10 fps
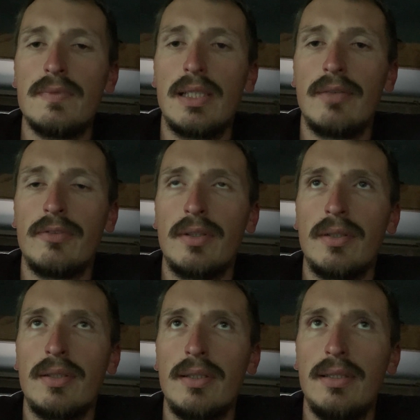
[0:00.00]

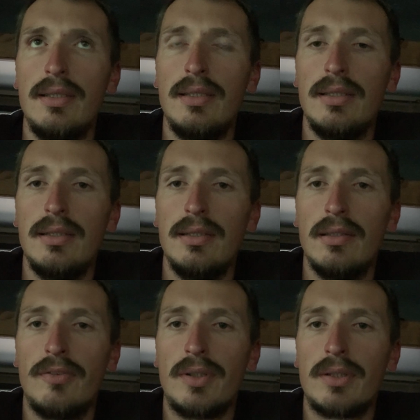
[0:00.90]
After
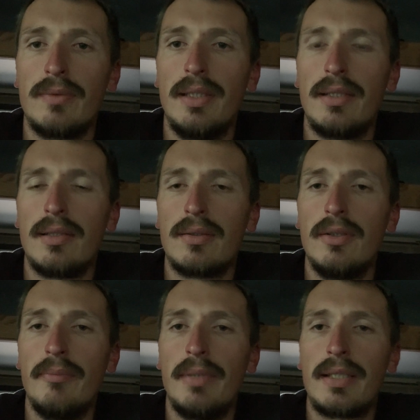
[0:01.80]
the first week, I
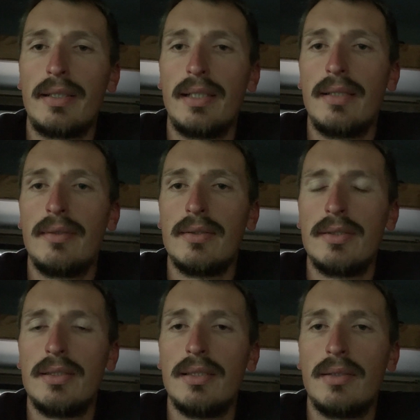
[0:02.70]
called them back again to
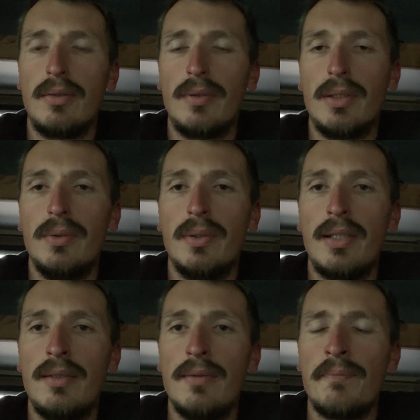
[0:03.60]
see how they were
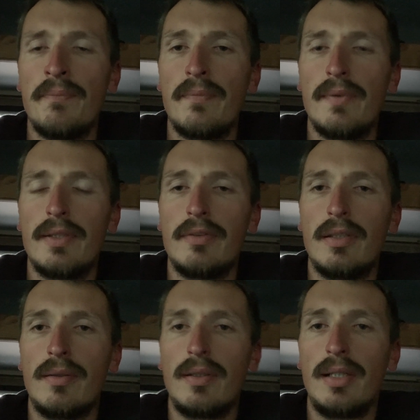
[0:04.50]
doing, if
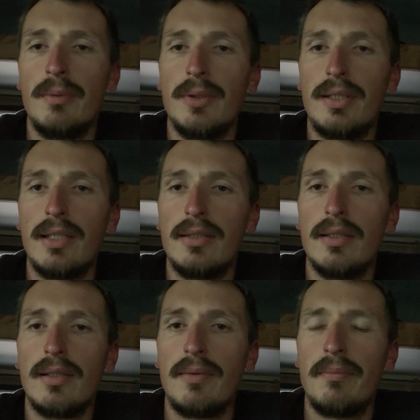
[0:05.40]
they were able to get
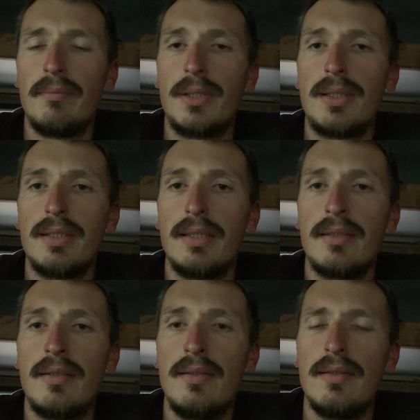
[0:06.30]
the part
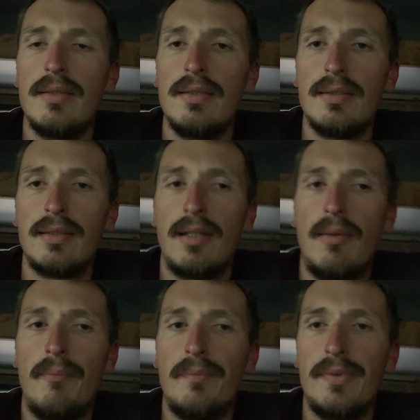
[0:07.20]
in.
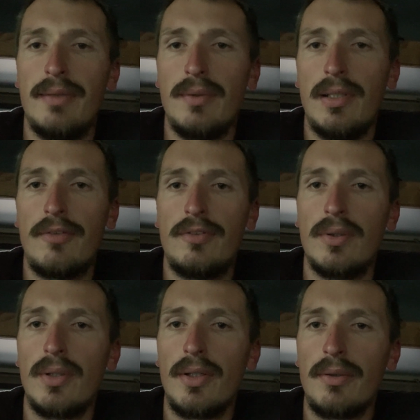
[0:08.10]
They would have to
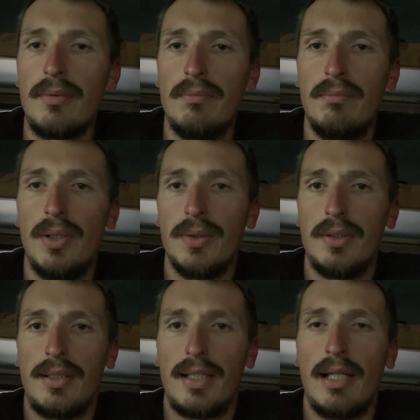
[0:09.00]
order both
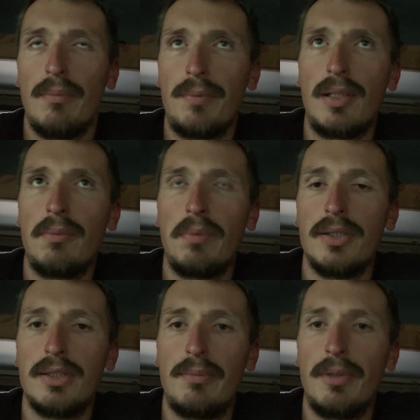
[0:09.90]
the caliper
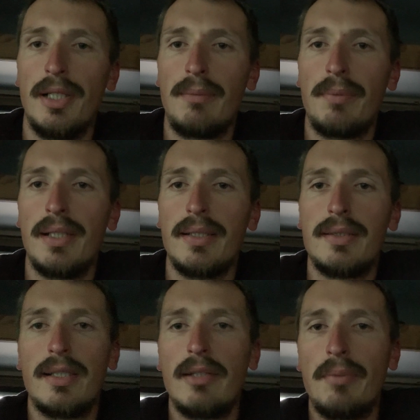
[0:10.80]
plus the brake
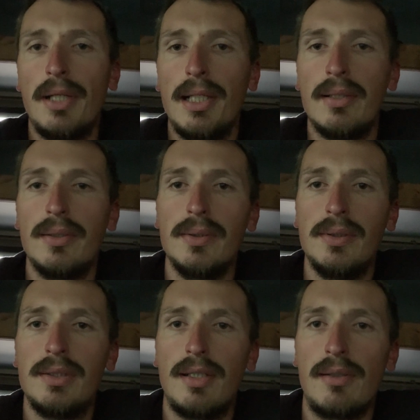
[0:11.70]
pads and a brake
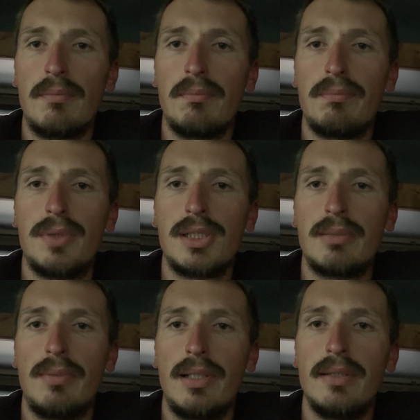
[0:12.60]
hose, and
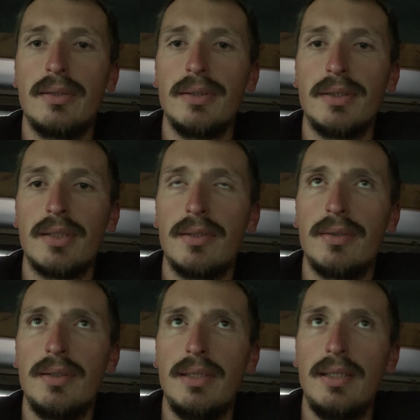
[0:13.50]
possibly also